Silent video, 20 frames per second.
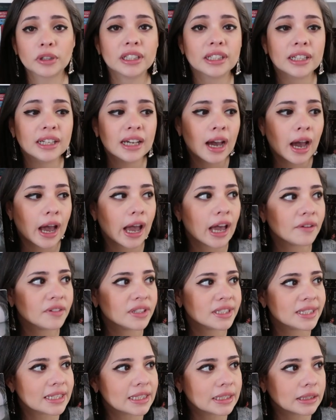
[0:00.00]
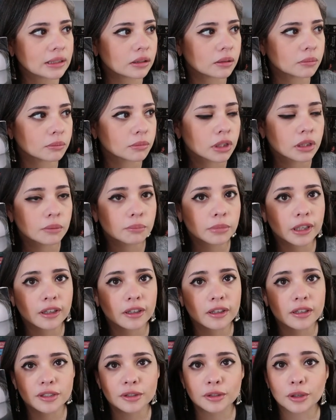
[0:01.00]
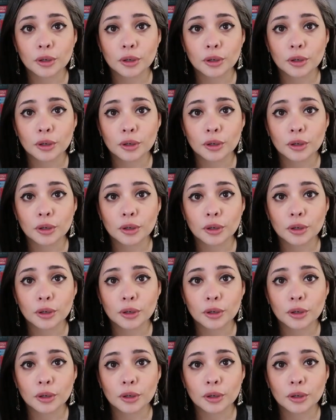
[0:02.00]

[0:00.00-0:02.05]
but I haven't seen them because,